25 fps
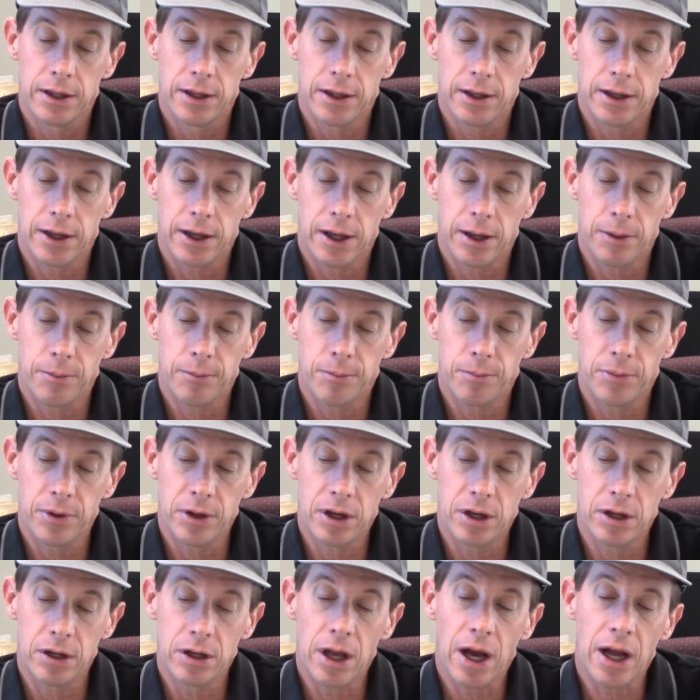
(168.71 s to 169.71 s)

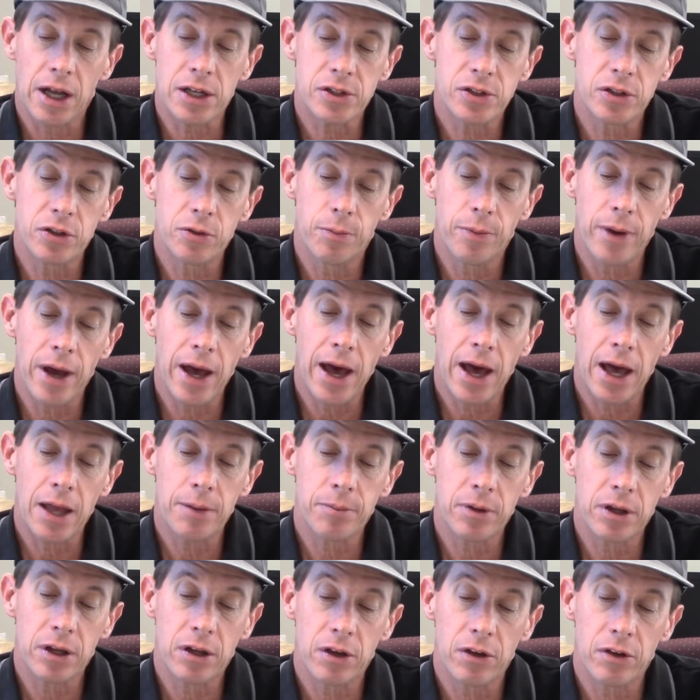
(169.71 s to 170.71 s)
But not too
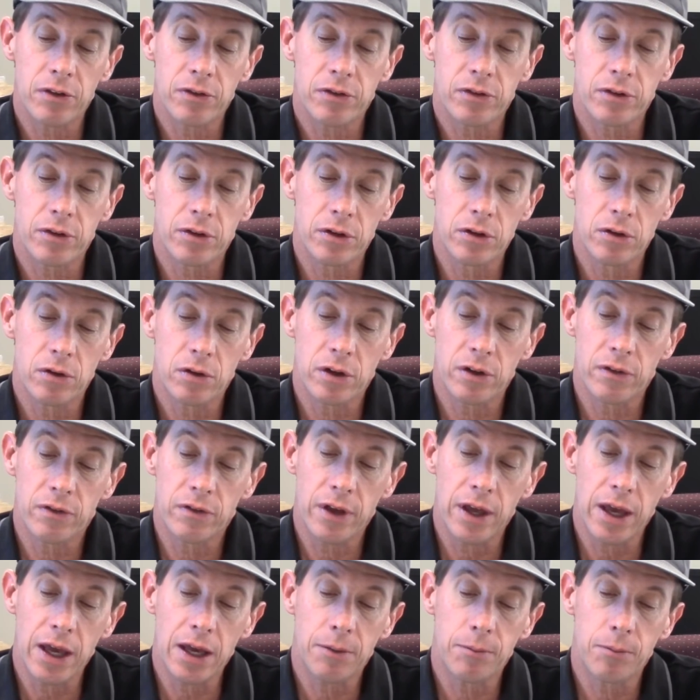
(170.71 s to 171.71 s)
bad, because you could
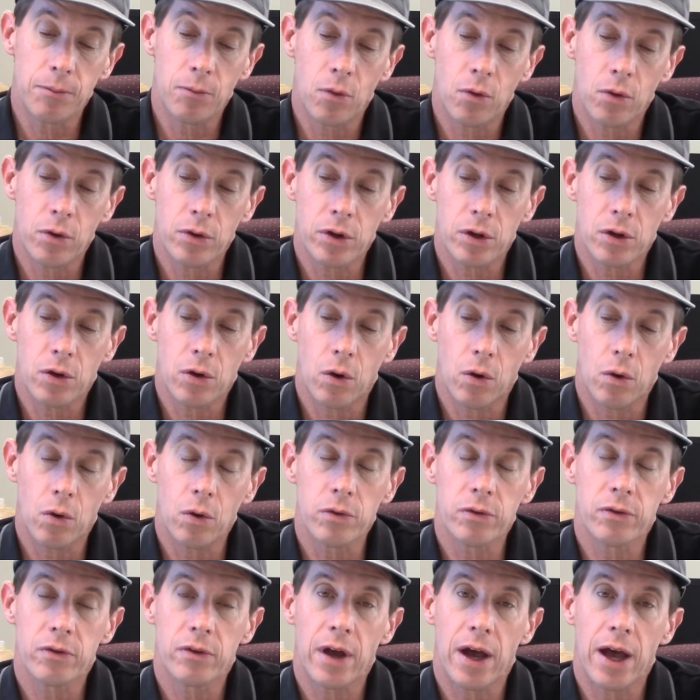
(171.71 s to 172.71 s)
take more of the
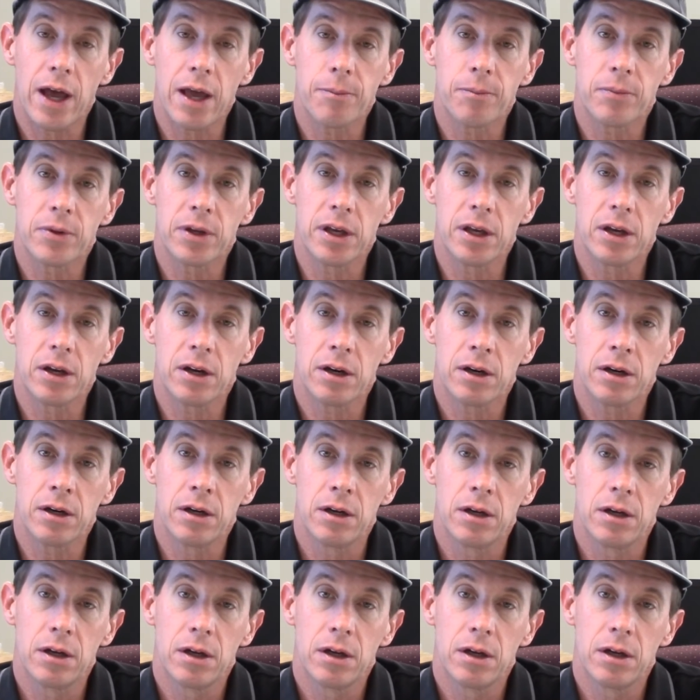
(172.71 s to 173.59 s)
cold type gear